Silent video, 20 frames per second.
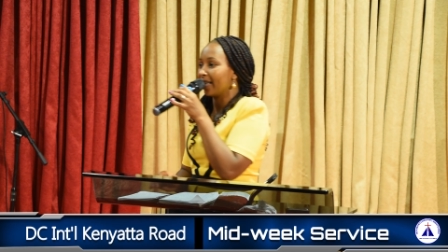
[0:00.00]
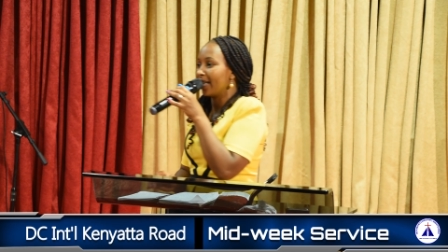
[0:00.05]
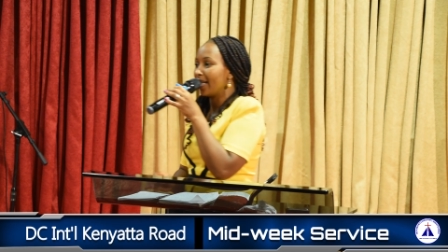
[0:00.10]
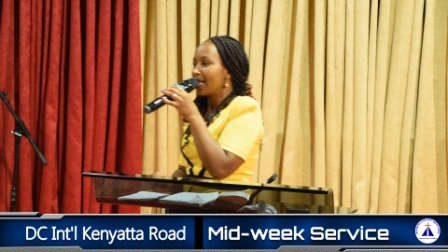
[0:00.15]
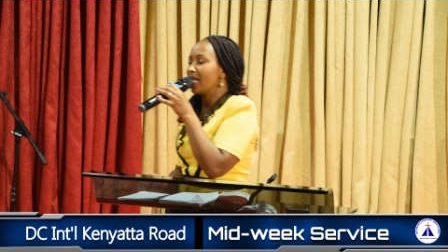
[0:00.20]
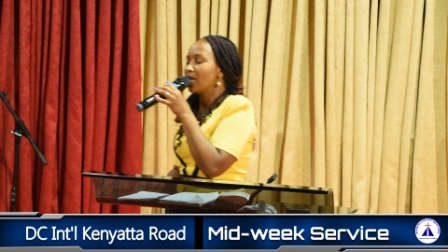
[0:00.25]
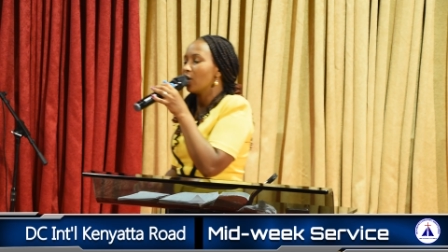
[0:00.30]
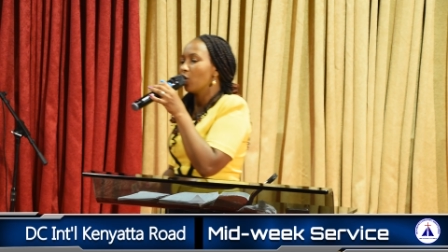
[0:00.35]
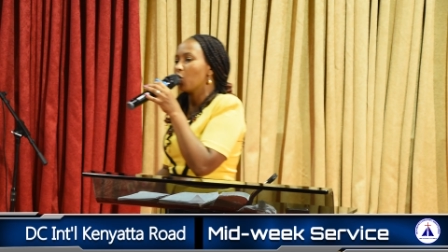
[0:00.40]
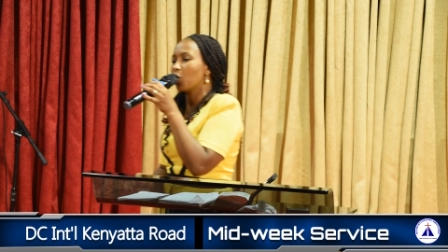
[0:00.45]

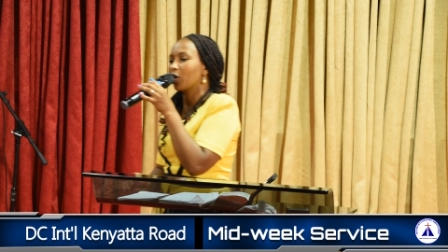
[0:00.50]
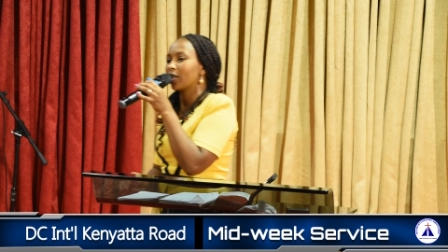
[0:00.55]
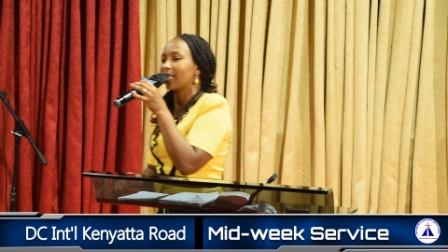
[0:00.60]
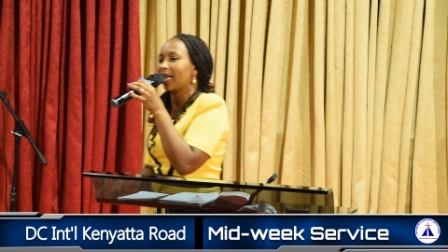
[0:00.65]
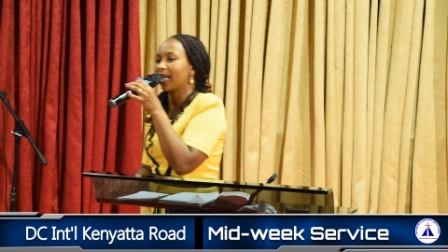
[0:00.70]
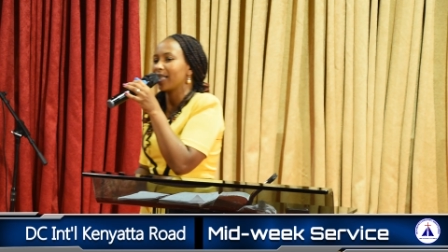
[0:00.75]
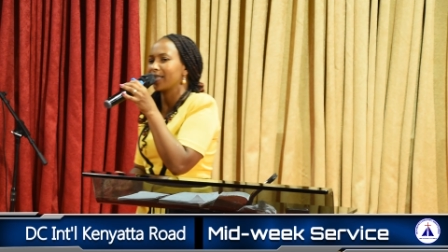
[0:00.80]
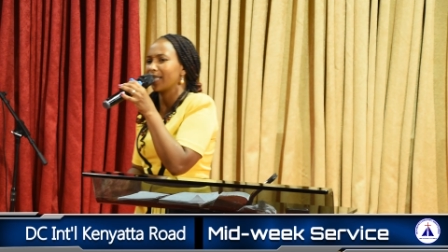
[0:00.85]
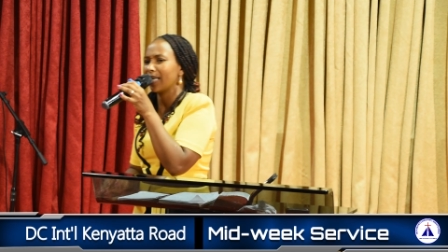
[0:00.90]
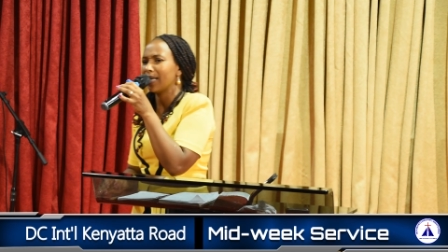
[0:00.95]
he looked
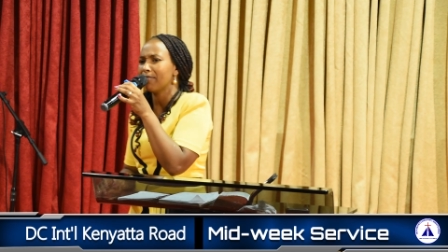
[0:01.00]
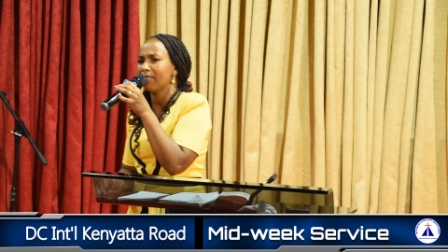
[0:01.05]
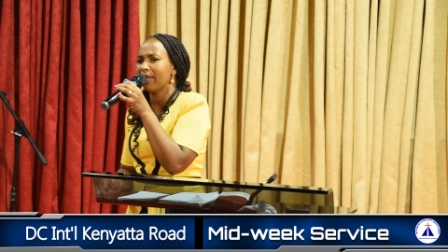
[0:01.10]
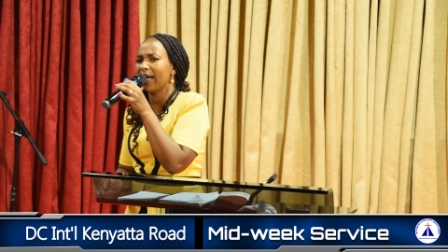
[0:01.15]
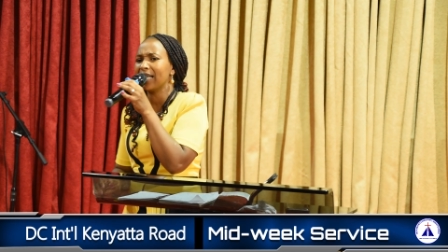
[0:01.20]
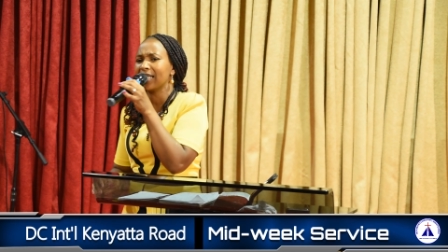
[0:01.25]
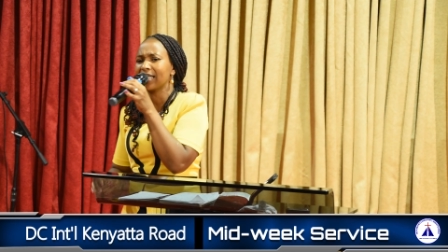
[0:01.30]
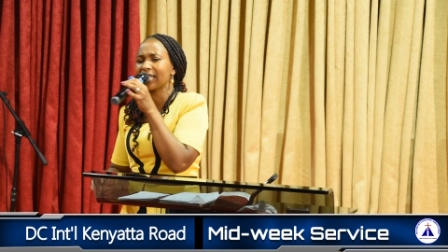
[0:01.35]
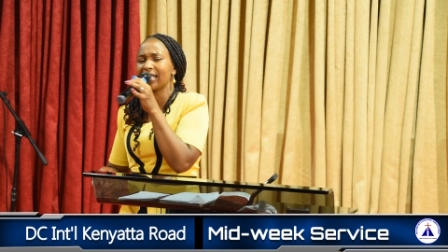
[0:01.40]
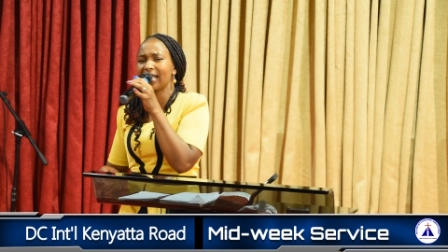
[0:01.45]
at him
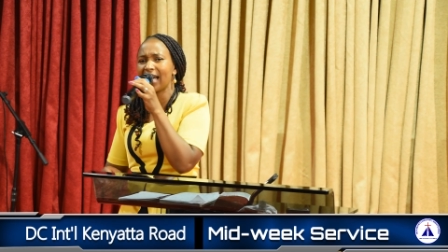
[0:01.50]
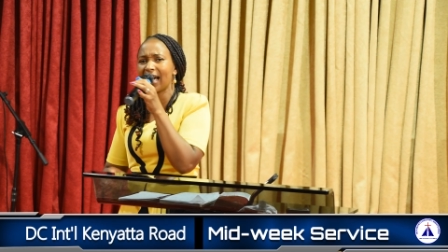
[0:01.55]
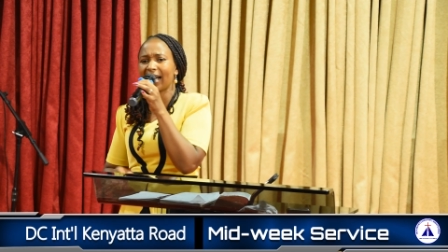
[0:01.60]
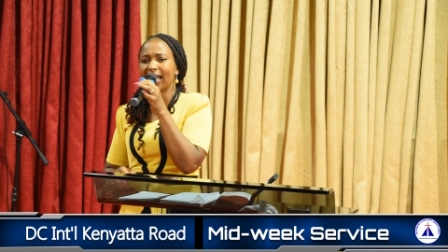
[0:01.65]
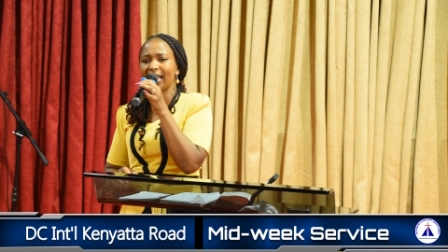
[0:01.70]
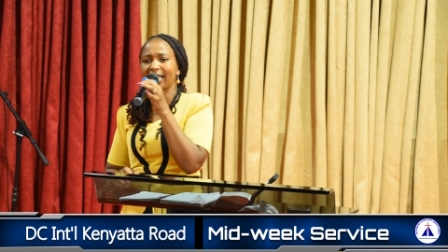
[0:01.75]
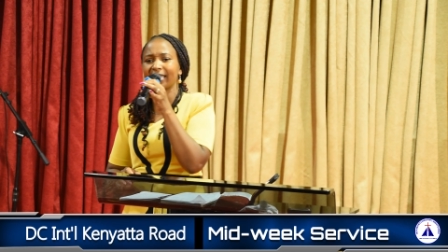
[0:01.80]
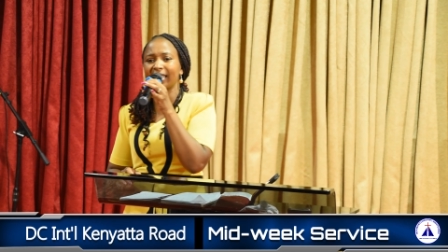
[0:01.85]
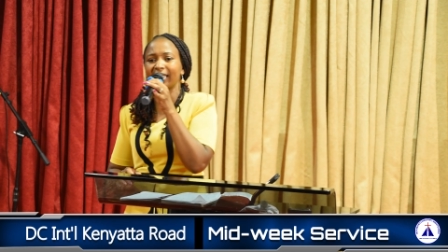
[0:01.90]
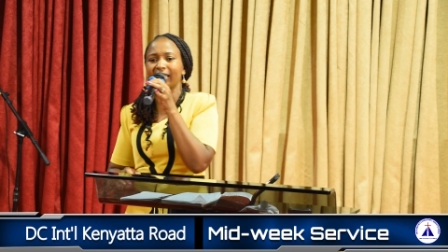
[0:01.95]
and
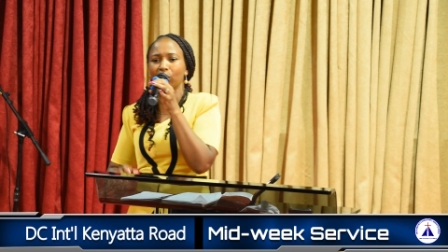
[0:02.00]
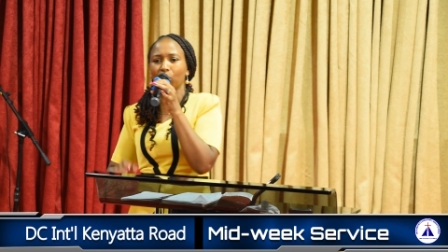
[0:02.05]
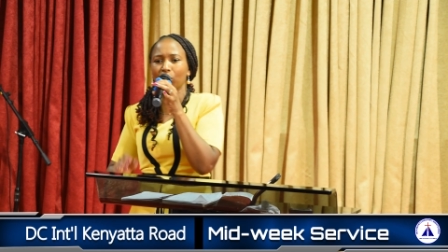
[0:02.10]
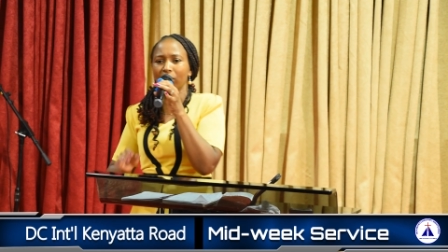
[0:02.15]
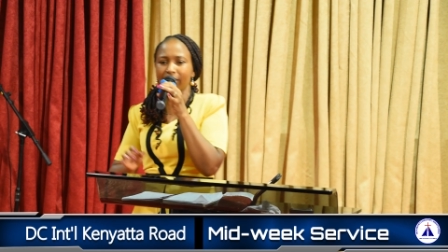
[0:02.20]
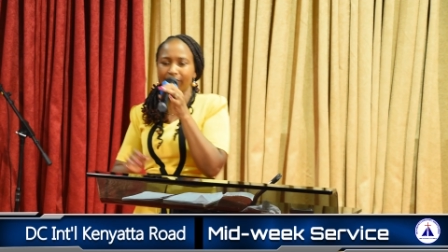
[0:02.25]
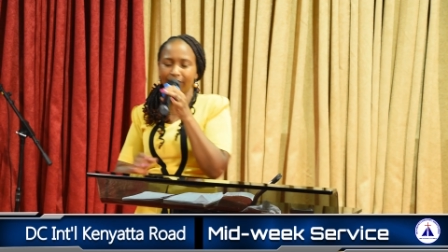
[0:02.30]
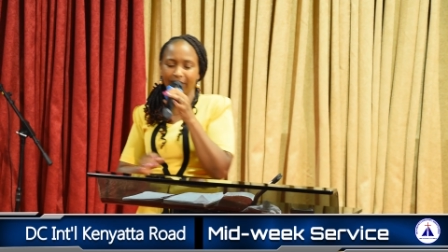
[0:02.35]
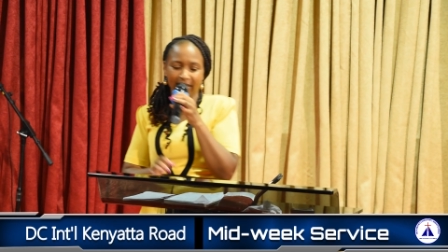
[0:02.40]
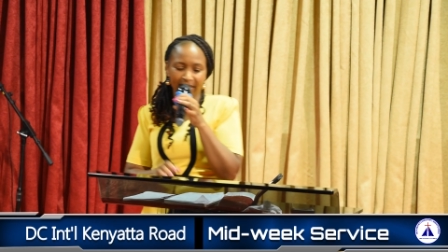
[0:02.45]
realized that he
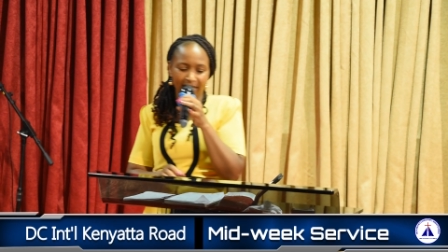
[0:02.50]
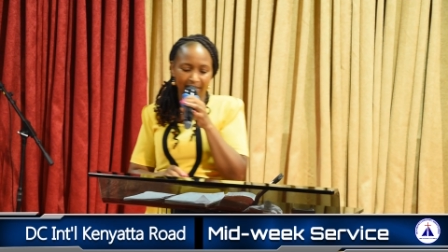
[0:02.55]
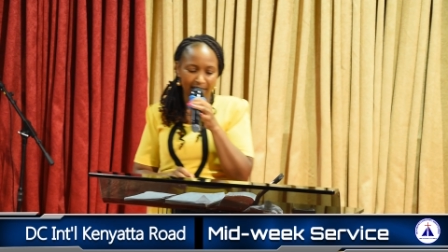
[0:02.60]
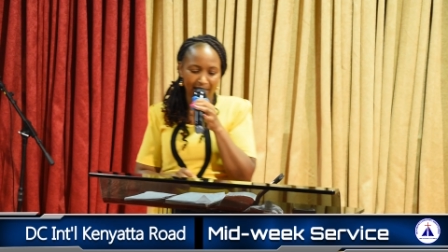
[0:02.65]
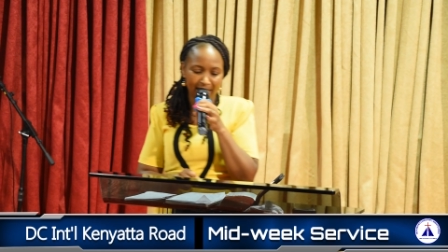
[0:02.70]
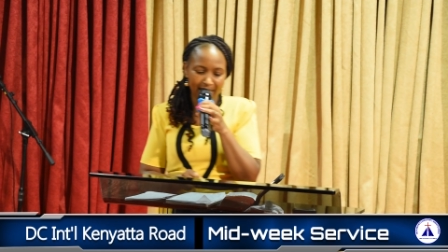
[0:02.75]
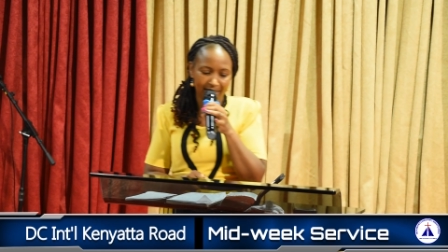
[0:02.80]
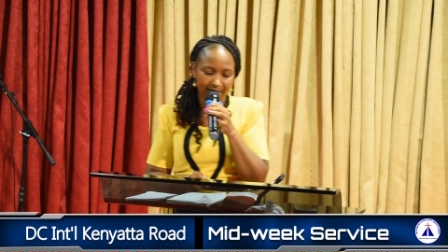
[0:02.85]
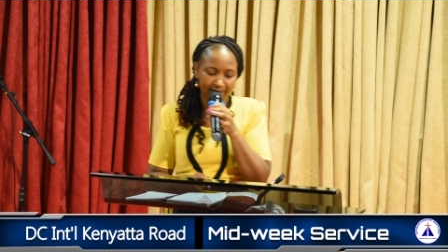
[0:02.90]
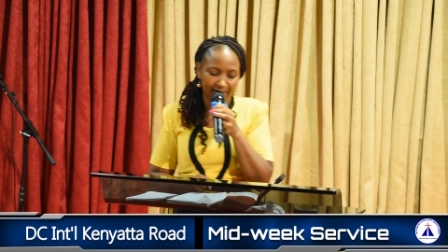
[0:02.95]
was very
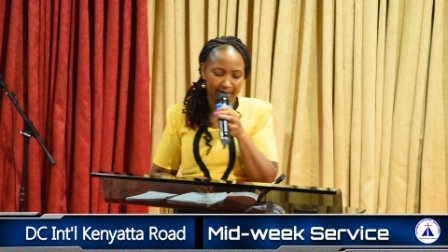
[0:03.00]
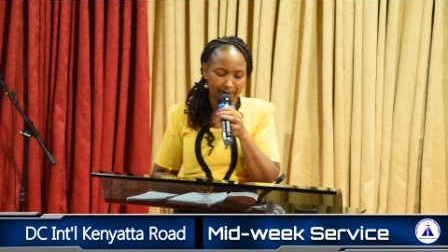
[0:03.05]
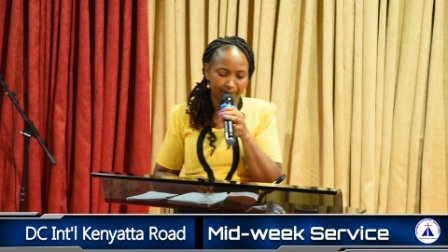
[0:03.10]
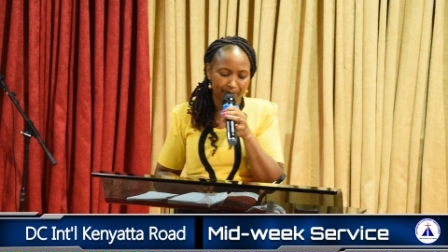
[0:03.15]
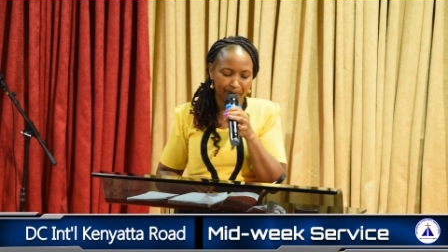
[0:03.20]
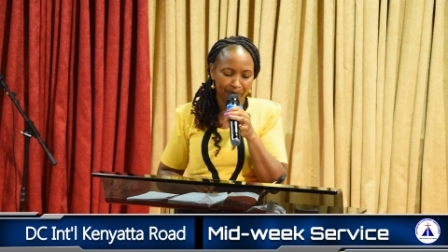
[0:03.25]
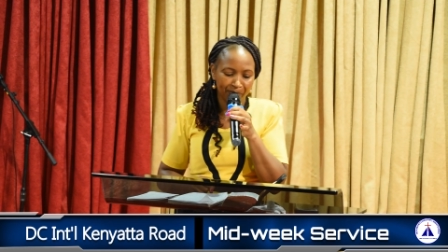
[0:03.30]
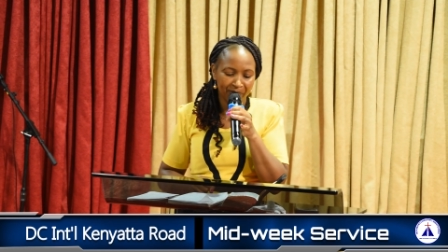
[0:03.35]
handsome.